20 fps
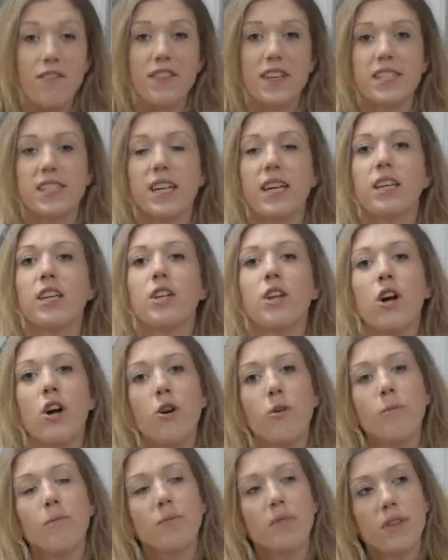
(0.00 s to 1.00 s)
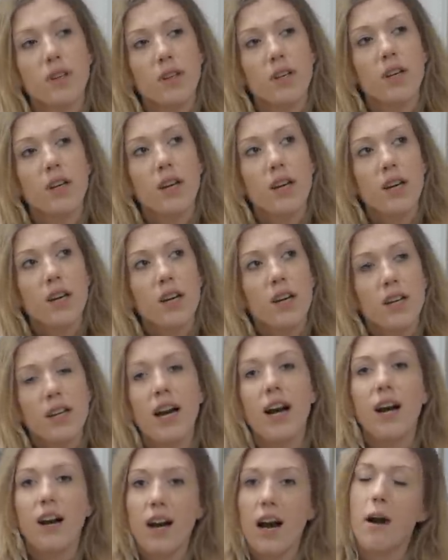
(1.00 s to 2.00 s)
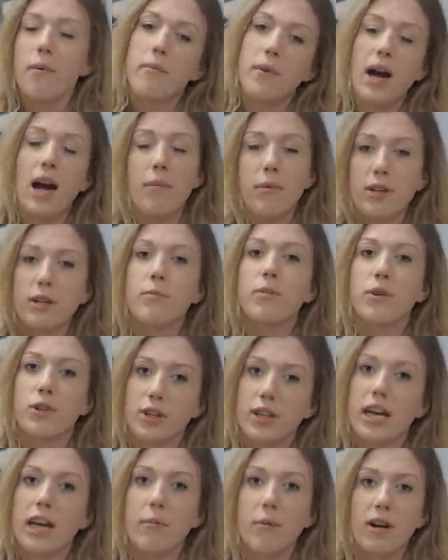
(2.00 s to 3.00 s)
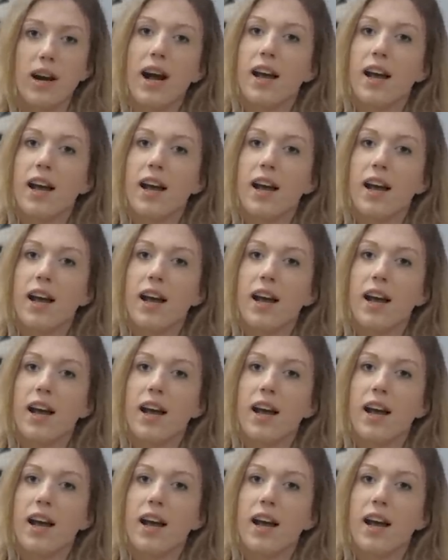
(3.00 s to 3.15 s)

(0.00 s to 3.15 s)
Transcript: if they say, you know, yeah, I'm, I'm a computer gamer.